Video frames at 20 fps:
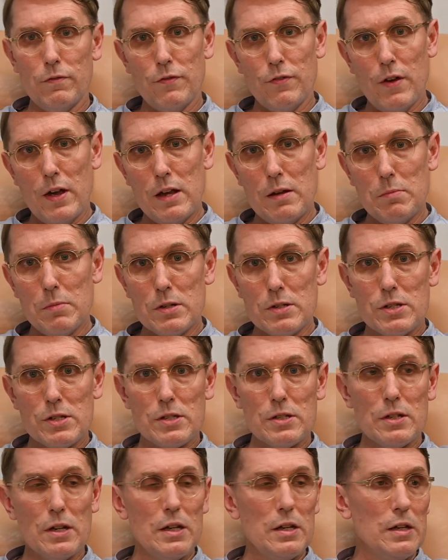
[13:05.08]

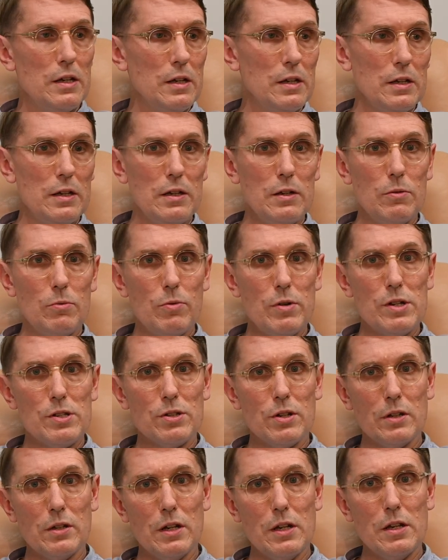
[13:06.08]
famously
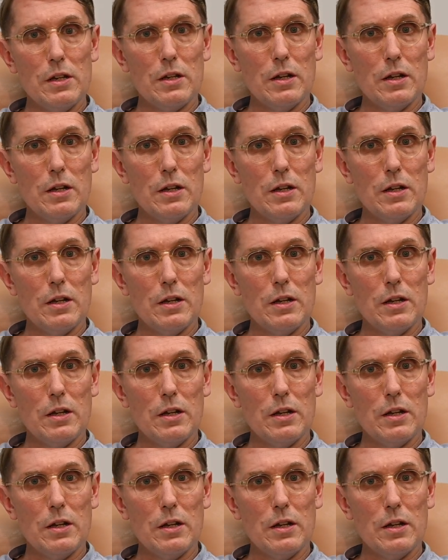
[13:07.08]
recently